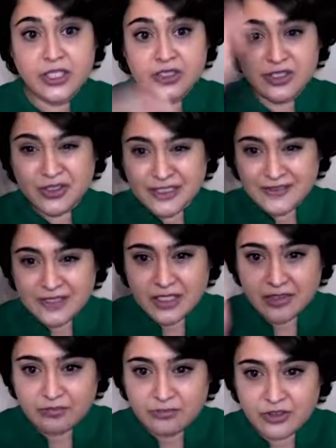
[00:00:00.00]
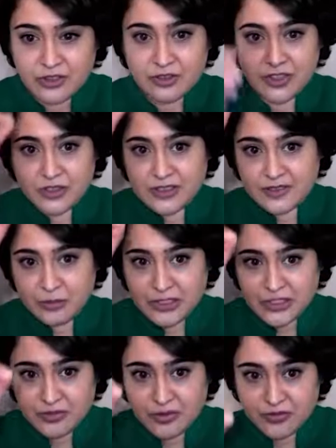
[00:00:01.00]
there is a
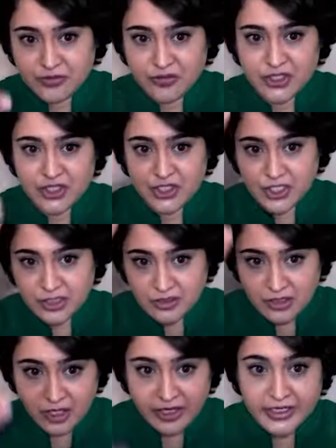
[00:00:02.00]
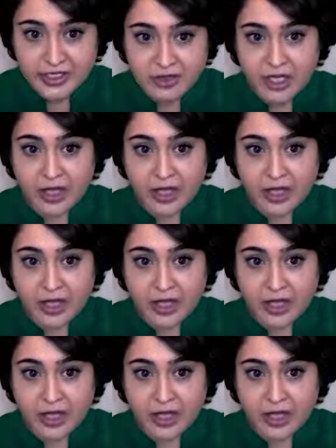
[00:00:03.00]
bit of a friction line,